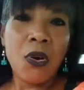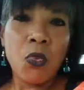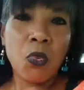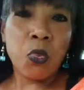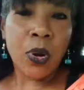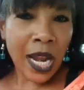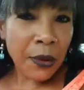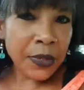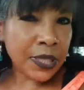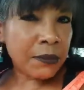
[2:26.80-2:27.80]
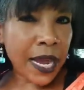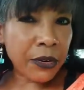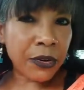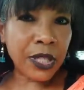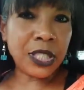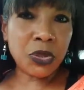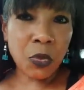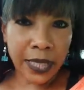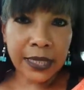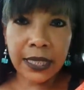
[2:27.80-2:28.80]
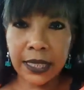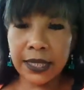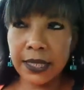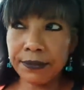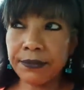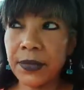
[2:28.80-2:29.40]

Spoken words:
When I was in my early 20s,